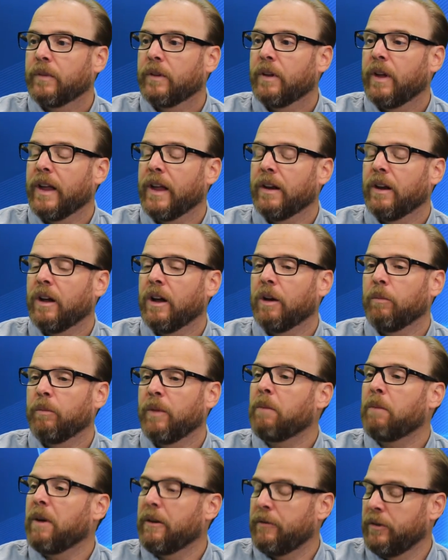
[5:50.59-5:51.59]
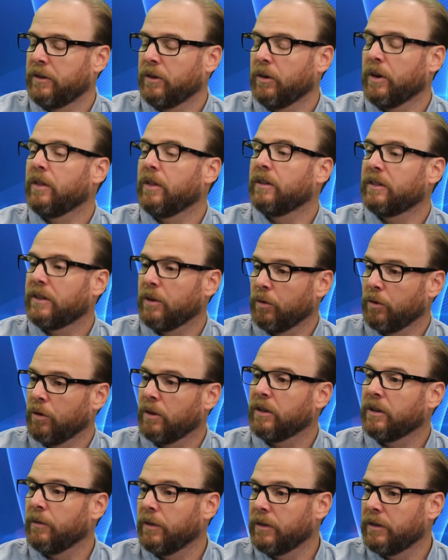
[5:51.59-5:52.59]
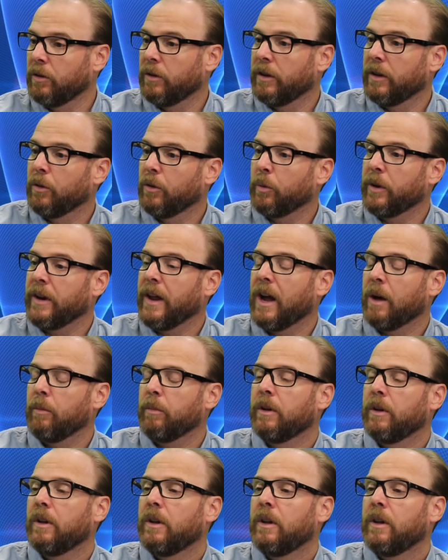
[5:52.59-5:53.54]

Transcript: And um, not my facility, the skilled nursing facility, the rehab